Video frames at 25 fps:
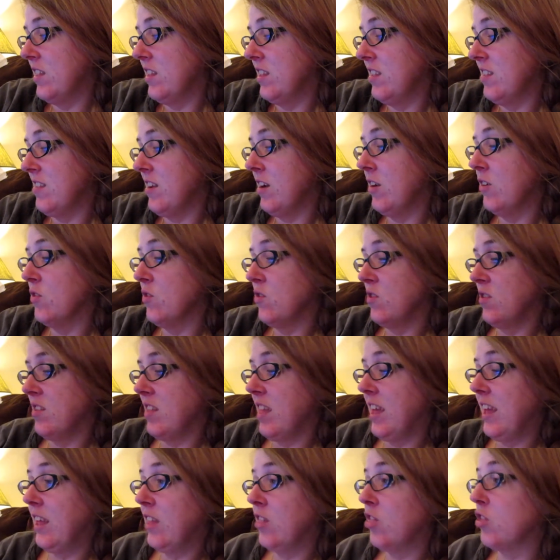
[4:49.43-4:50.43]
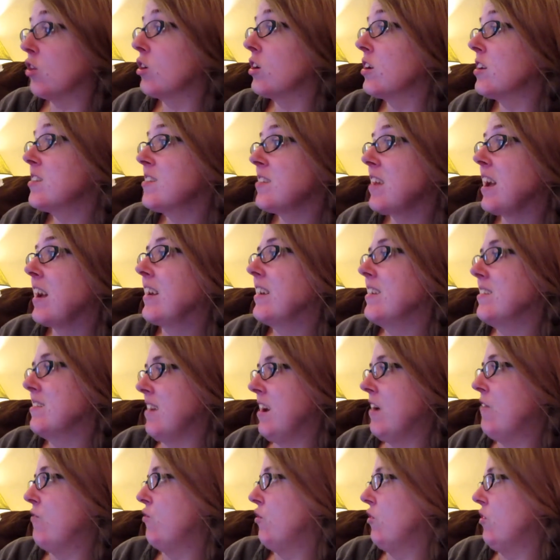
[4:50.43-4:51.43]
And then Snuggles is like thirty
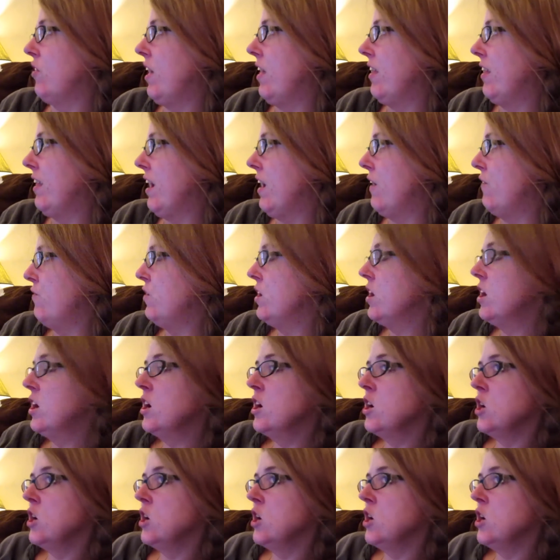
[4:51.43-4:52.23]
seconds after they left,